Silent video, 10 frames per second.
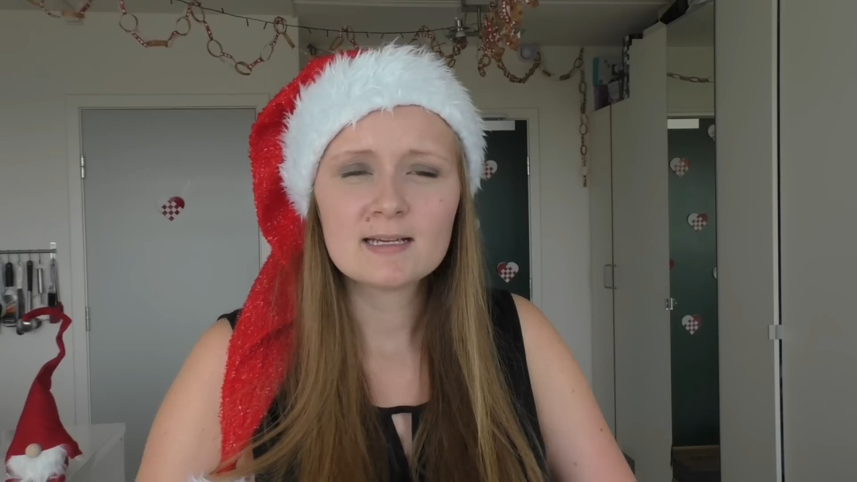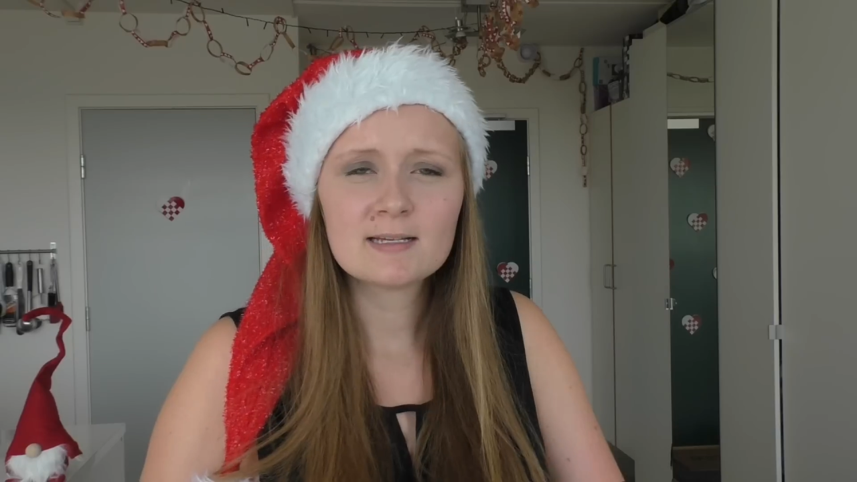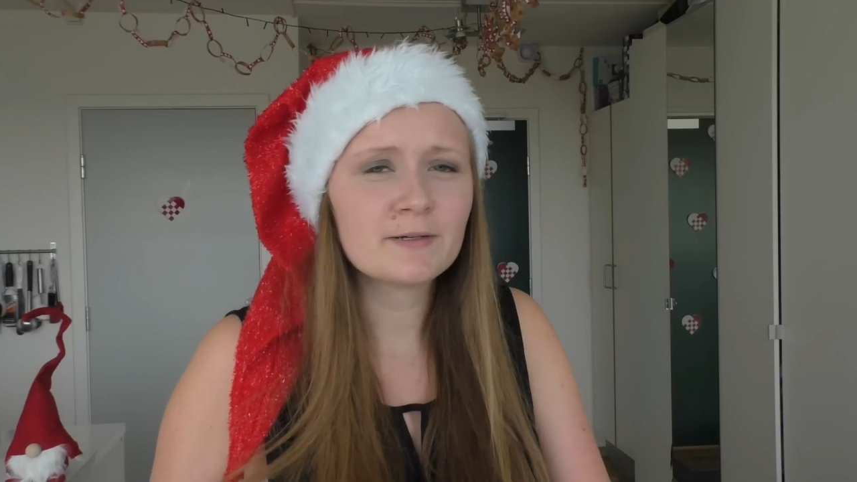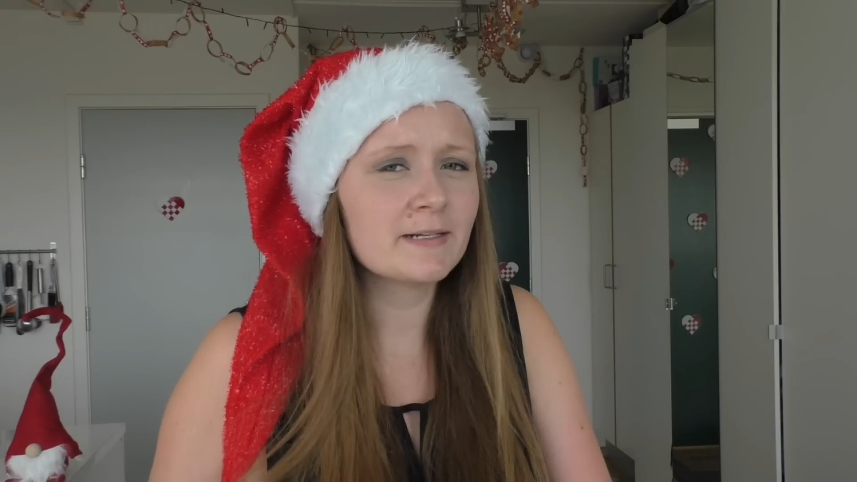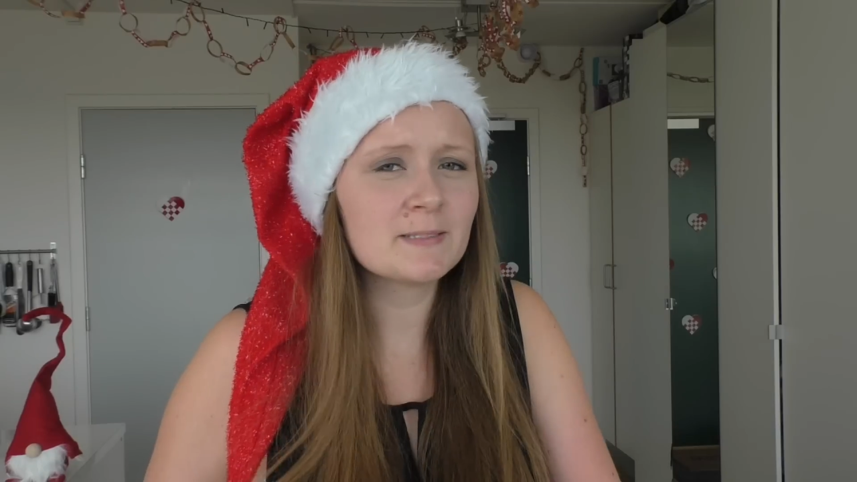
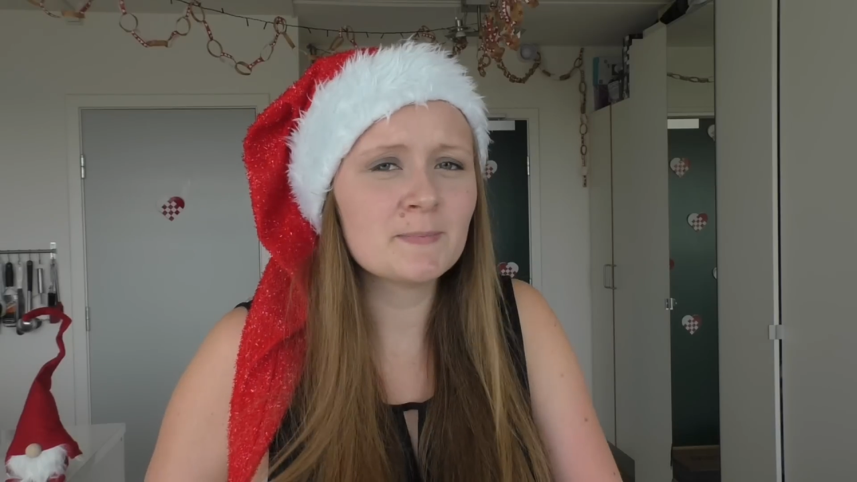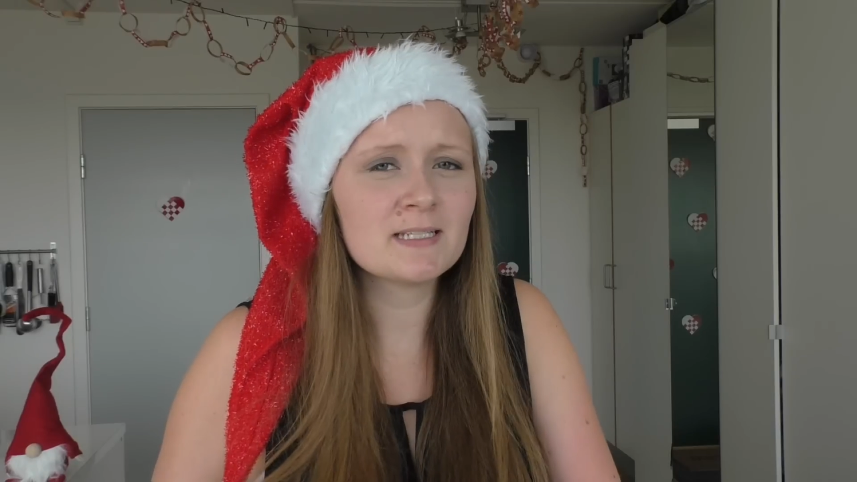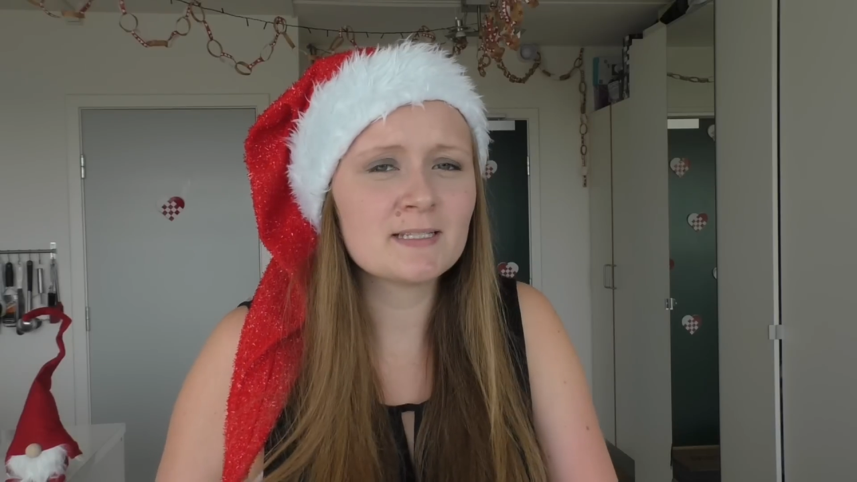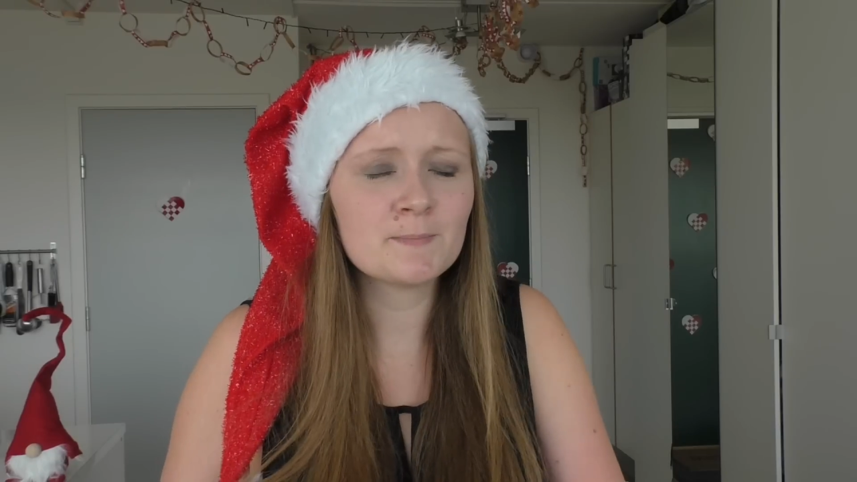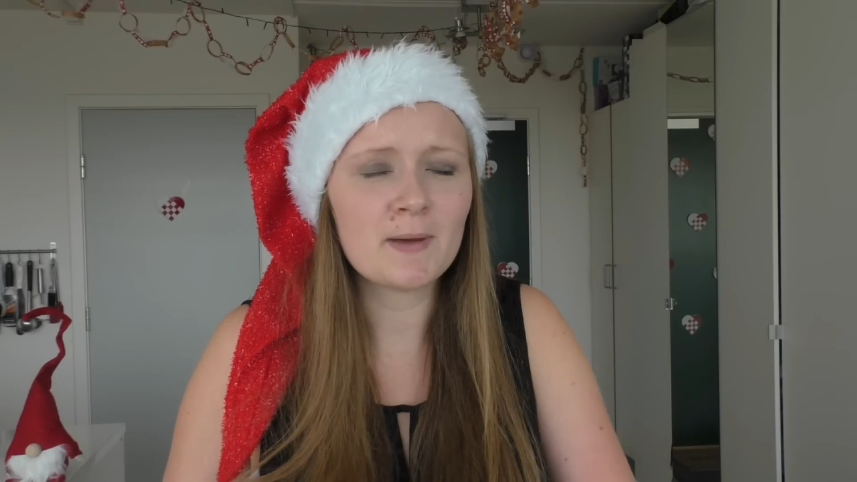
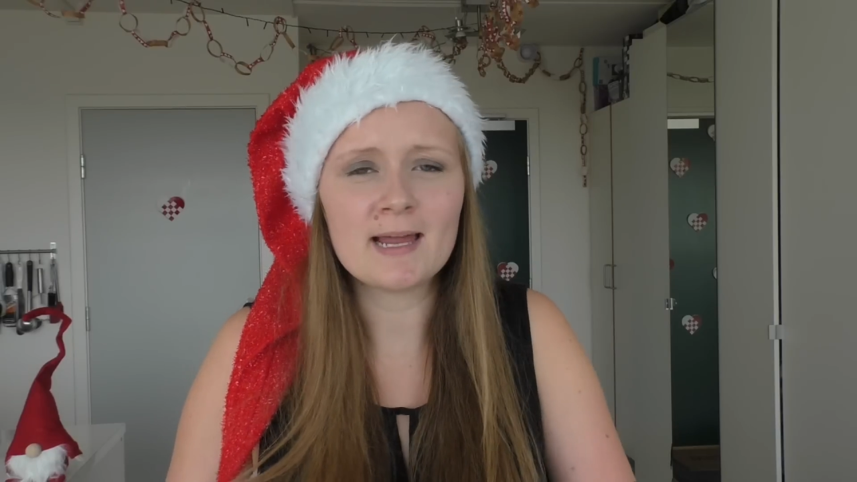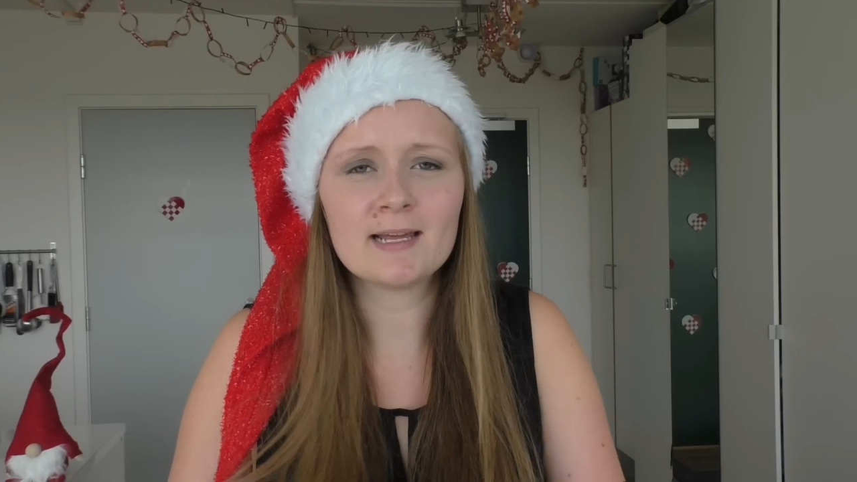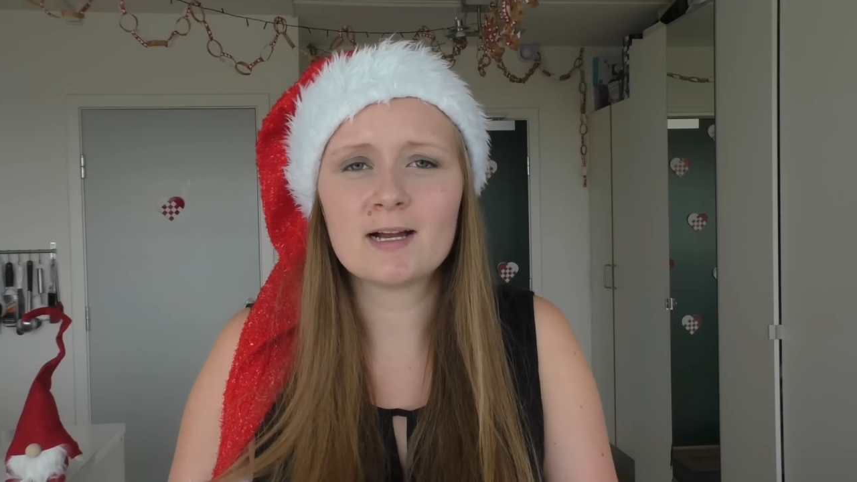Christmas panna